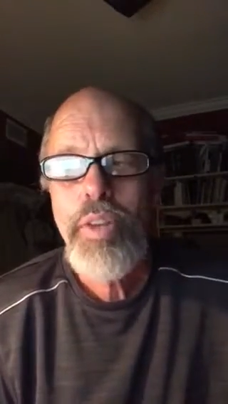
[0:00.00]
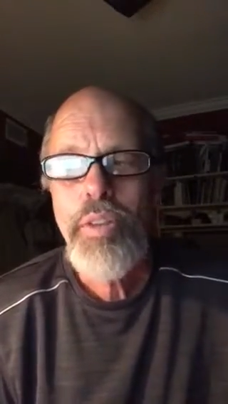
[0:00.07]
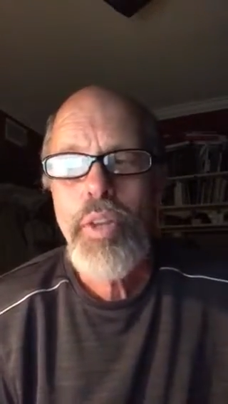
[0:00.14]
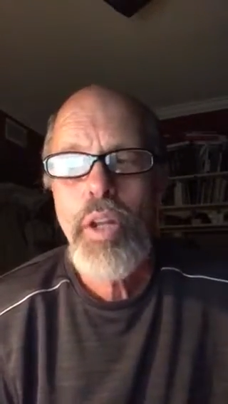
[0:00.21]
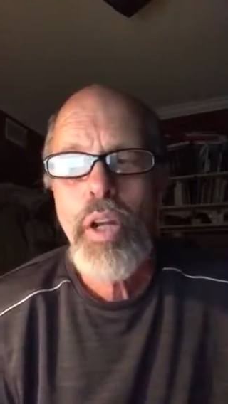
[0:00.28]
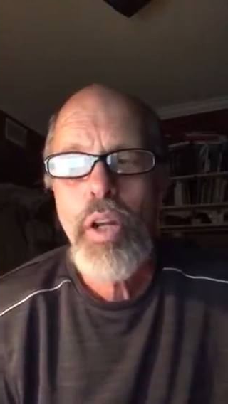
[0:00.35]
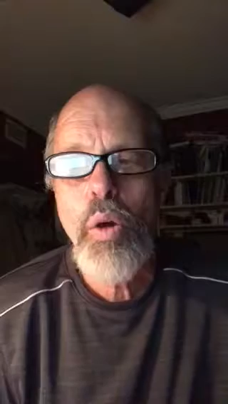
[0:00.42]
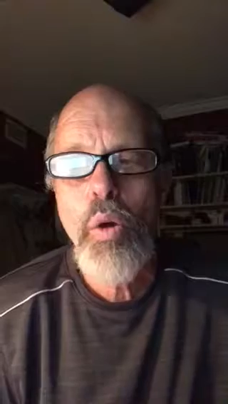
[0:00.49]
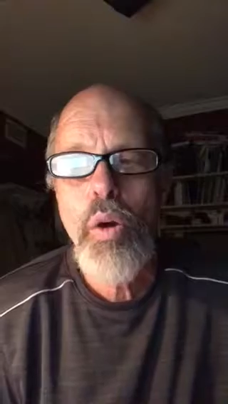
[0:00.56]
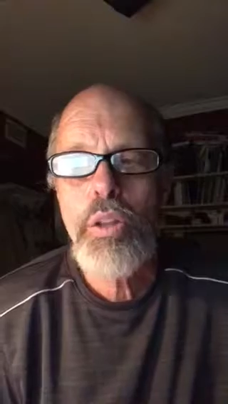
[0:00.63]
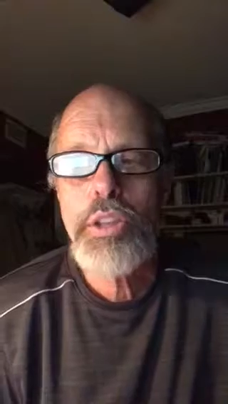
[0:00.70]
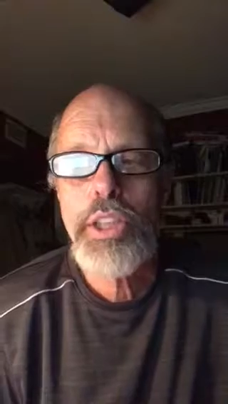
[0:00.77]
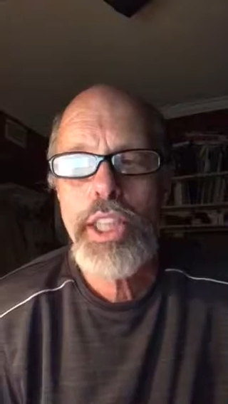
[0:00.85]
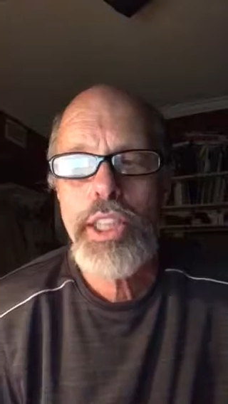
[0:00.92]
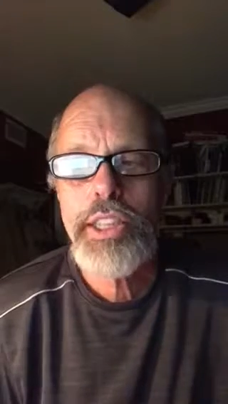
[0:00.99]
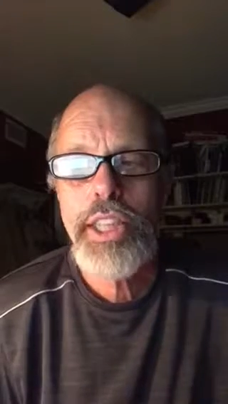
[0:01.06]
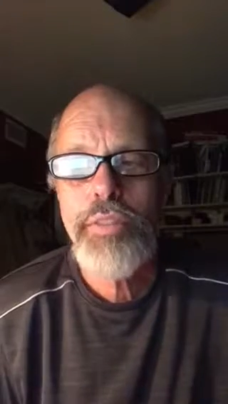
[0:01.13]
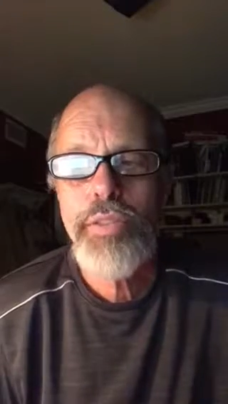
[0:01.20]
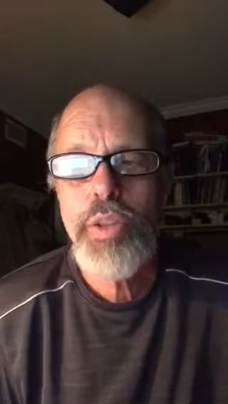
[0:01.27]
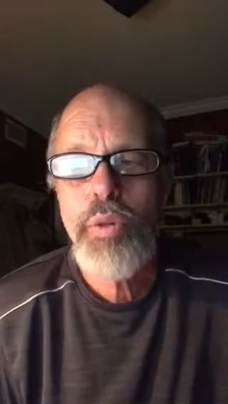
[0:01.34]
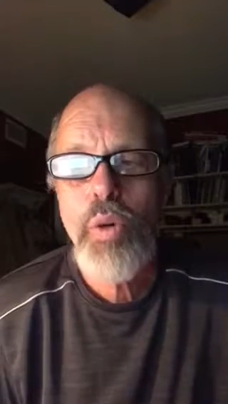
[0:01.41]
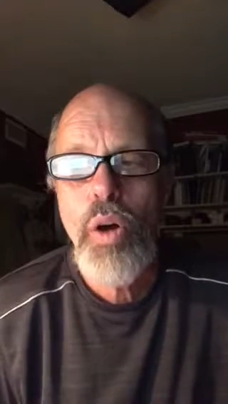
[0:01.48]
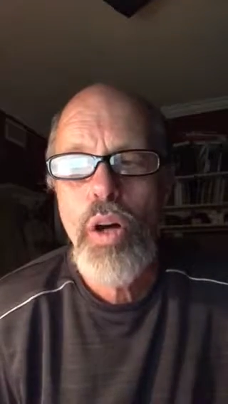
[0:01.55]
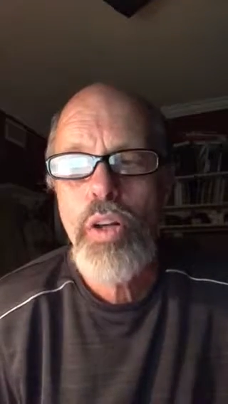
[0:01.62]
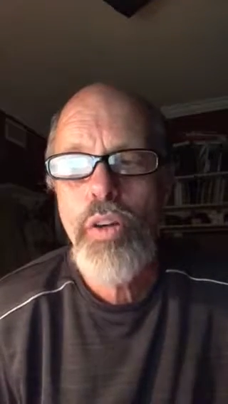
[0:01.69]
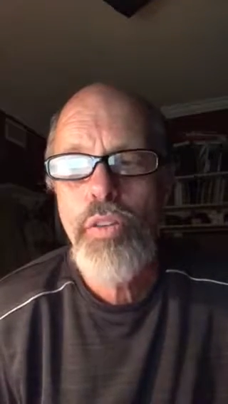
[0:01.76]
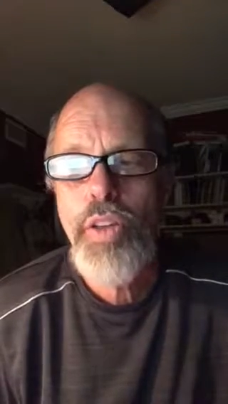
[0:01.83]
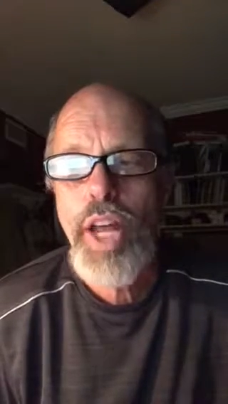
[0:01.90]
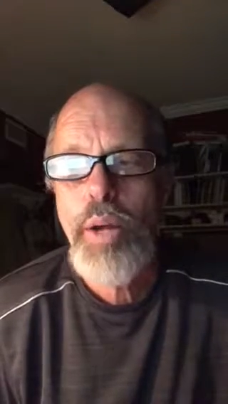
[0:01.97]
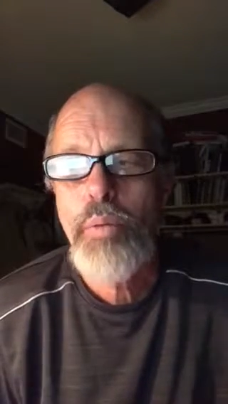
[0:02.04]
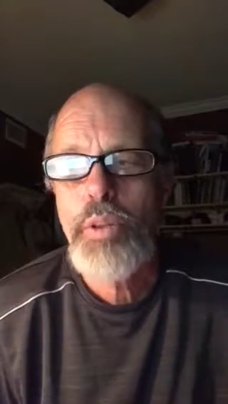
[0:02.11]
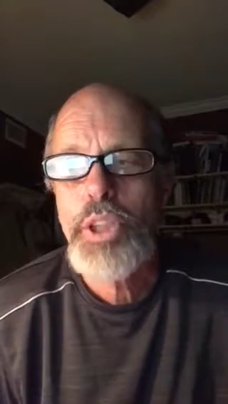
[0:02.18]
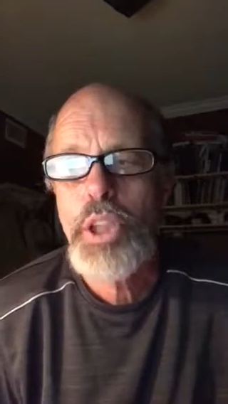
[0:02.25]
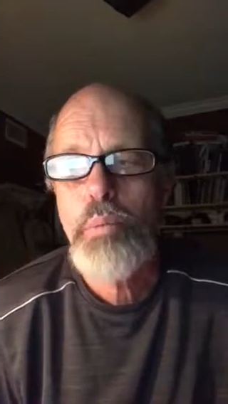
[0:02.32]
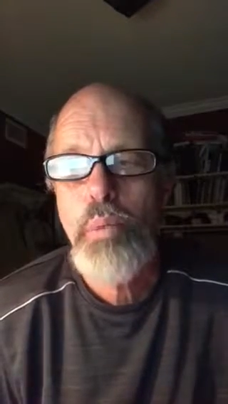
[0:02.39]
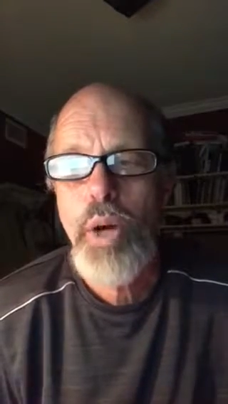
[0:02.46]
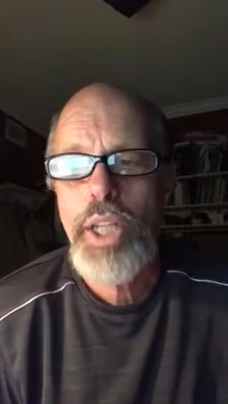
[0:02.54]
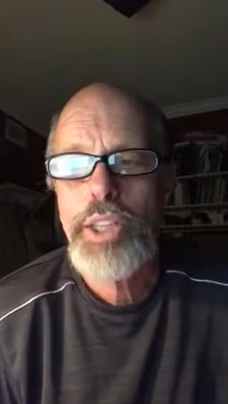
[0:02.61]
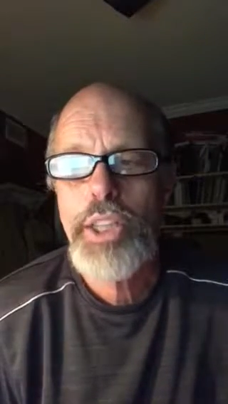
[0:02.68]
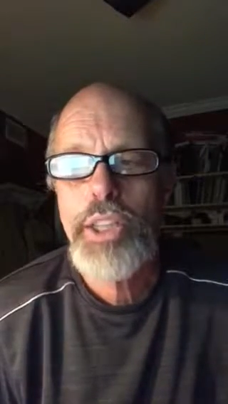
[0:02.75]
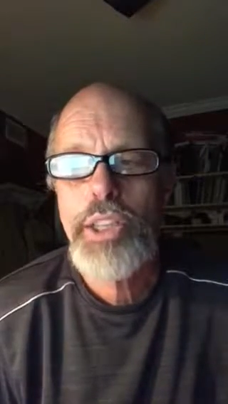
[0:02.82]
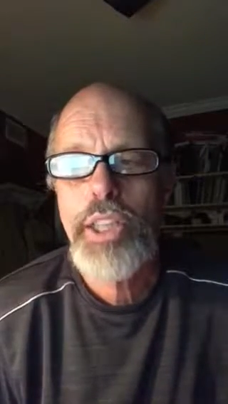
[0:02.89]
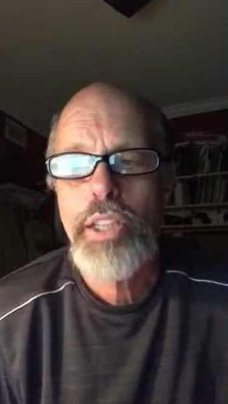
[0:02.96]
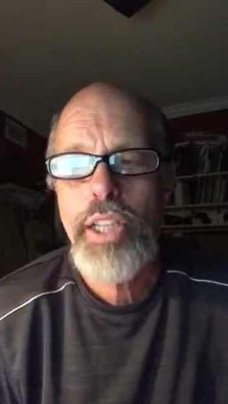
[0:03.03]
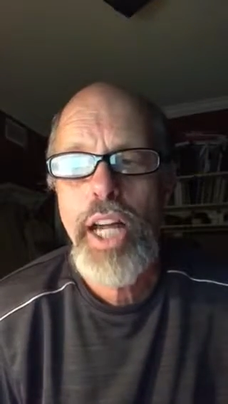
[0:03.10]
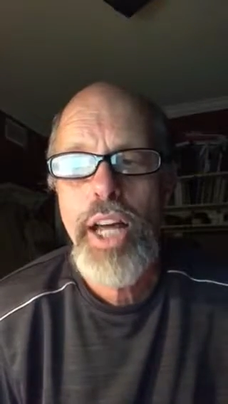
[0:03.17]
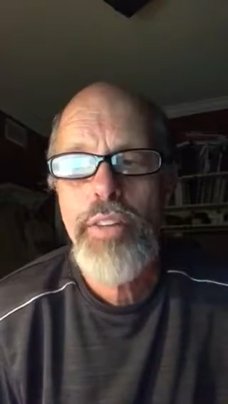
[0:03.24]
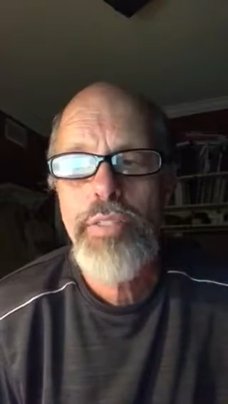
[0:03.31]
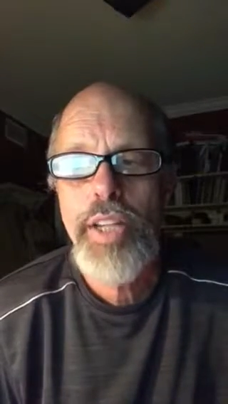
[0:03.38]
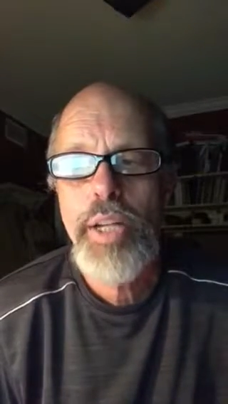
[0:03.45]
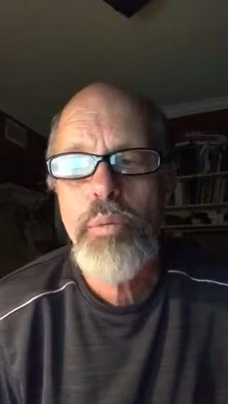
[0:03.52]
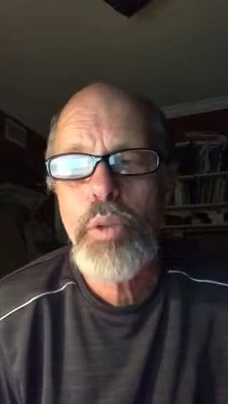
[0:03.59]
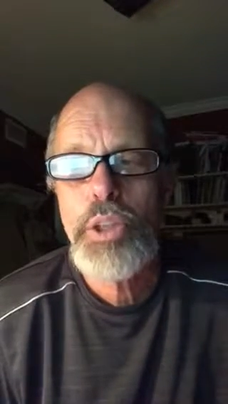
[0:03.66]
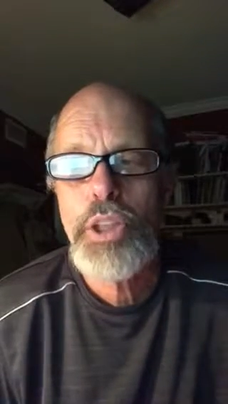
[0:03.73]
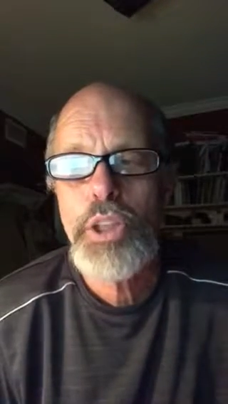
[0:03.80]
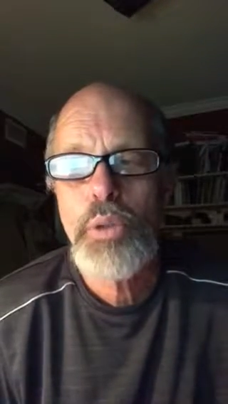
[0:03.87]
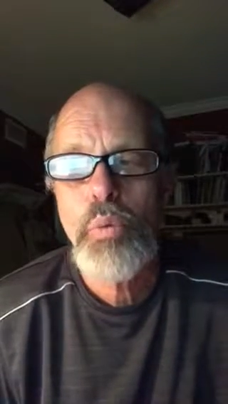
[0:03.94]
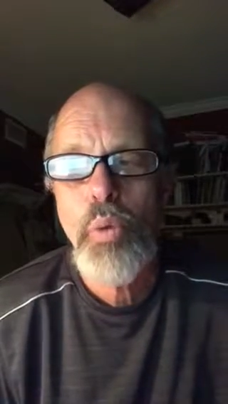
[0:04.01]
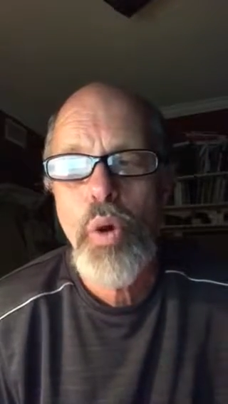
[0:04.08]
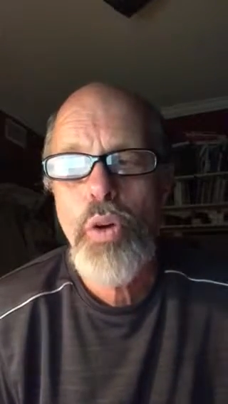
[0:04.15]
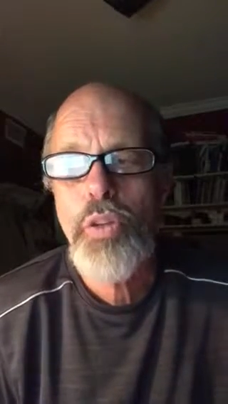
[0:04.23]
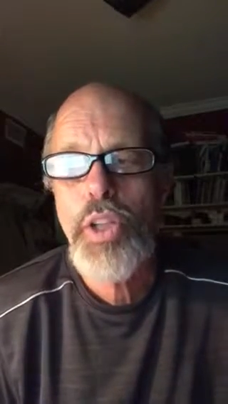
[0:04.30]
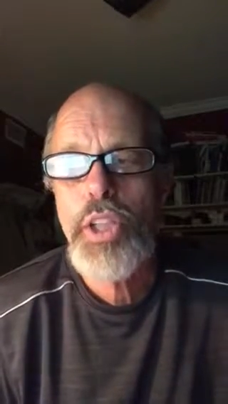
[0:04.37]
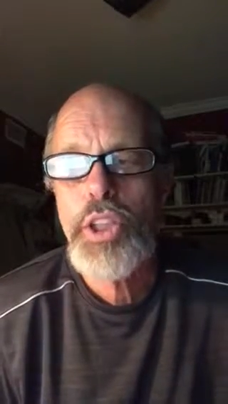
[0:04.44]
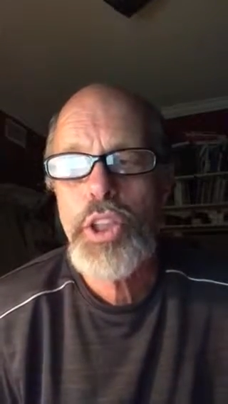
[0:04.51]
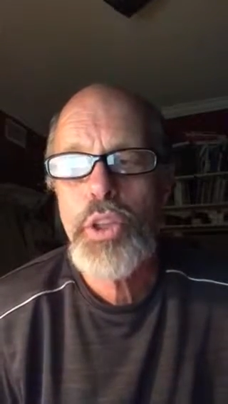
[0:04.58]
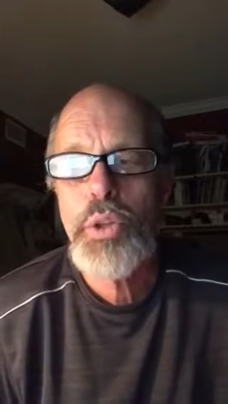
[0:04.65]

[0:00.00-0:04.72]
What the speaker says: The Lord says, "If you utter that which is precious and not that which is worthless,